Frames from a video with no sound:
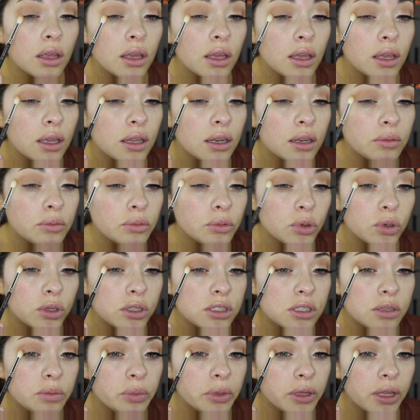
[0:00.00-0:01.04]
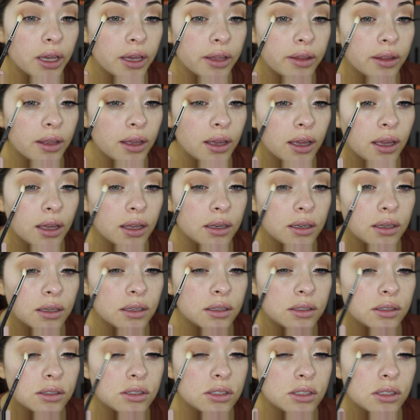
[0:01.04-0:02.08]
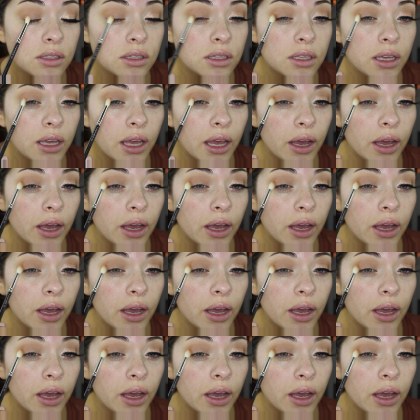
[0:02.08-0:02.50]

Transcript: and I'm going to apply that into the